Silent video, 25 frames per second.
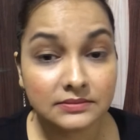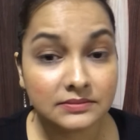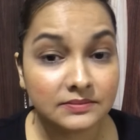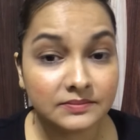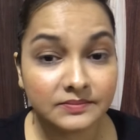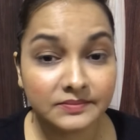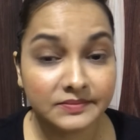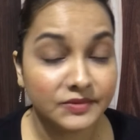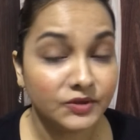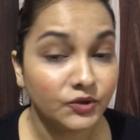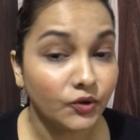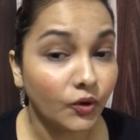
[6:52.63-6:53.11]

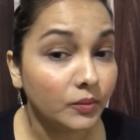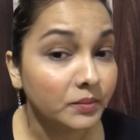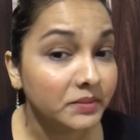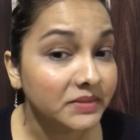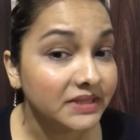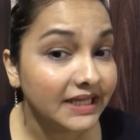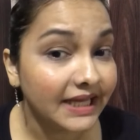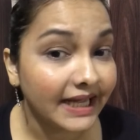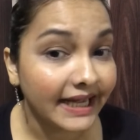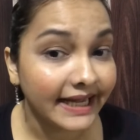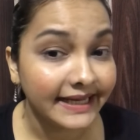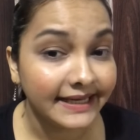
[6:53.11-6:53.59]

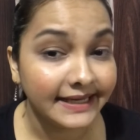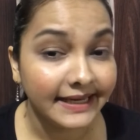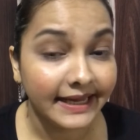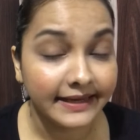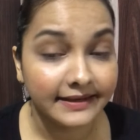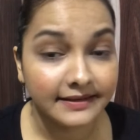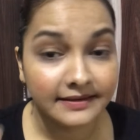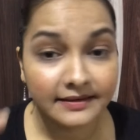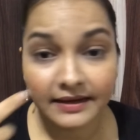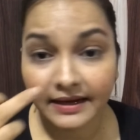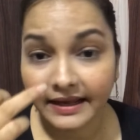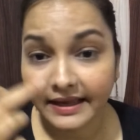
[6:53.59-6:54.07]
normal
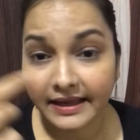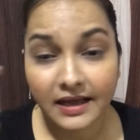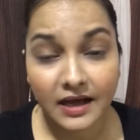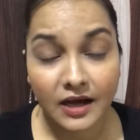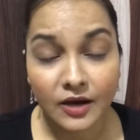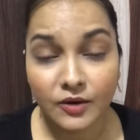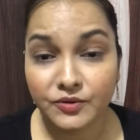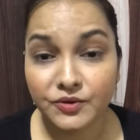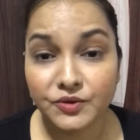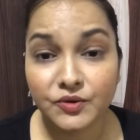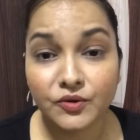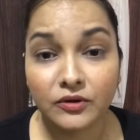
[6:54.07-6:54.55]
eyeliner like
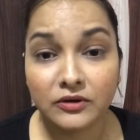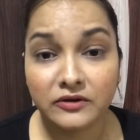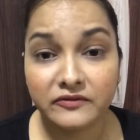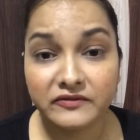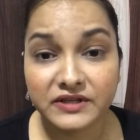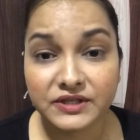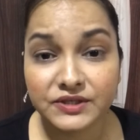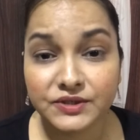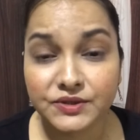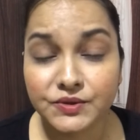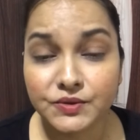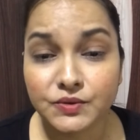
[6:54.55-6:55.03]
how you
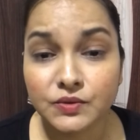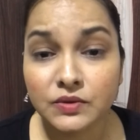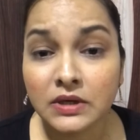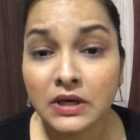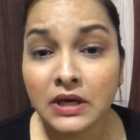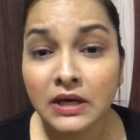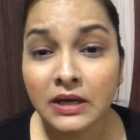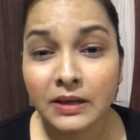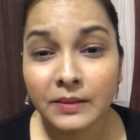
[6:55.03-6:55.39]
always do,